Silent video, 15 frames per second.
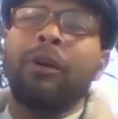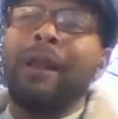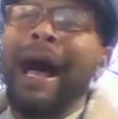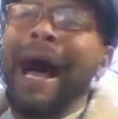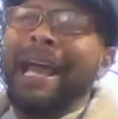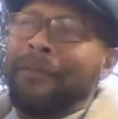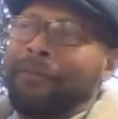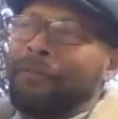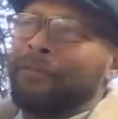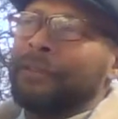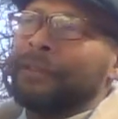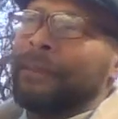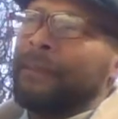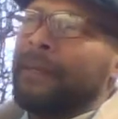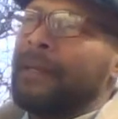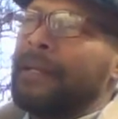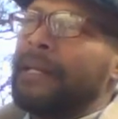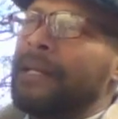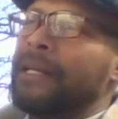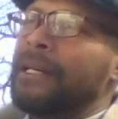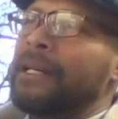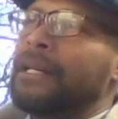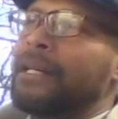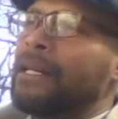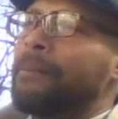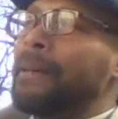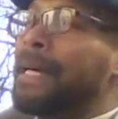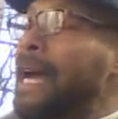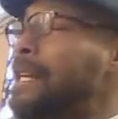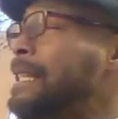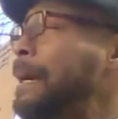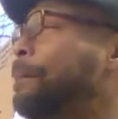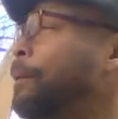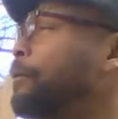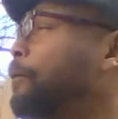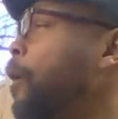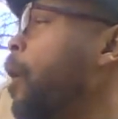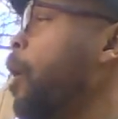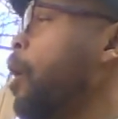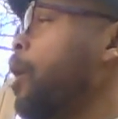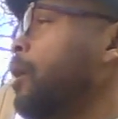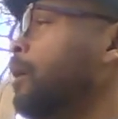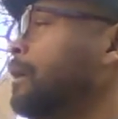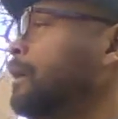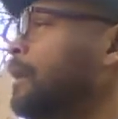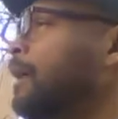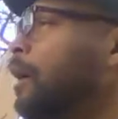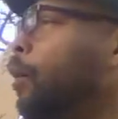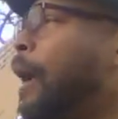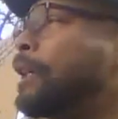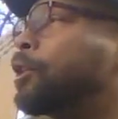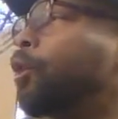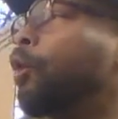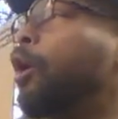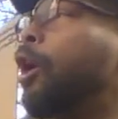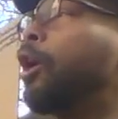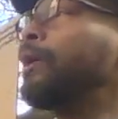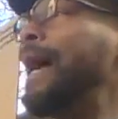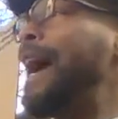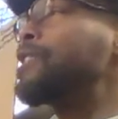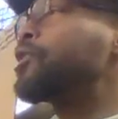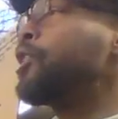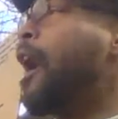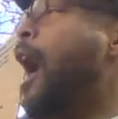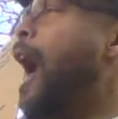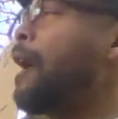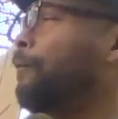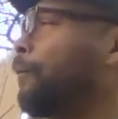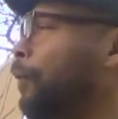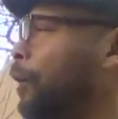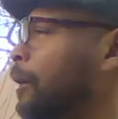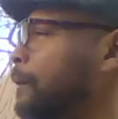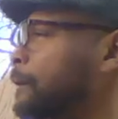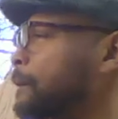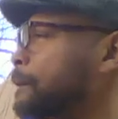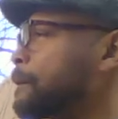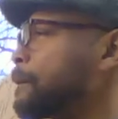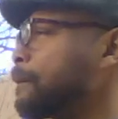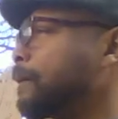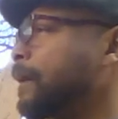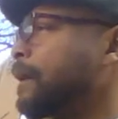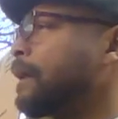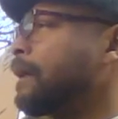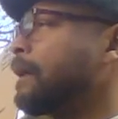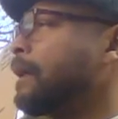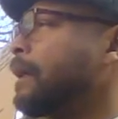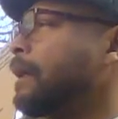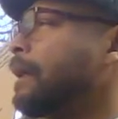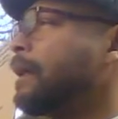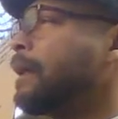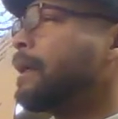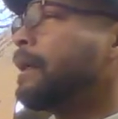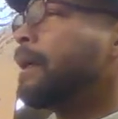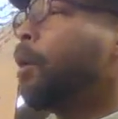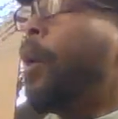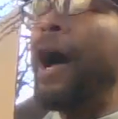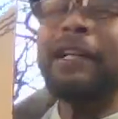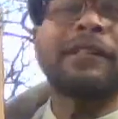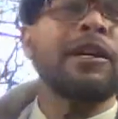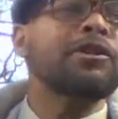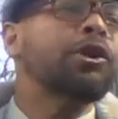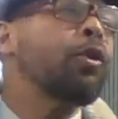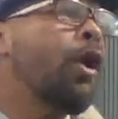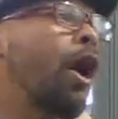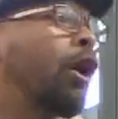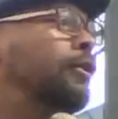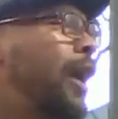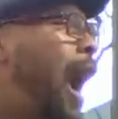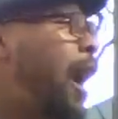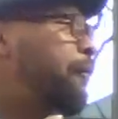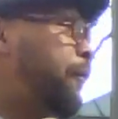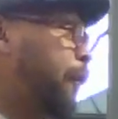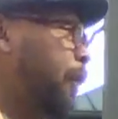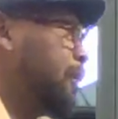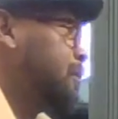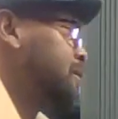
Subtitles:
life? Because they prefer what the world has to offer. What does the world offer?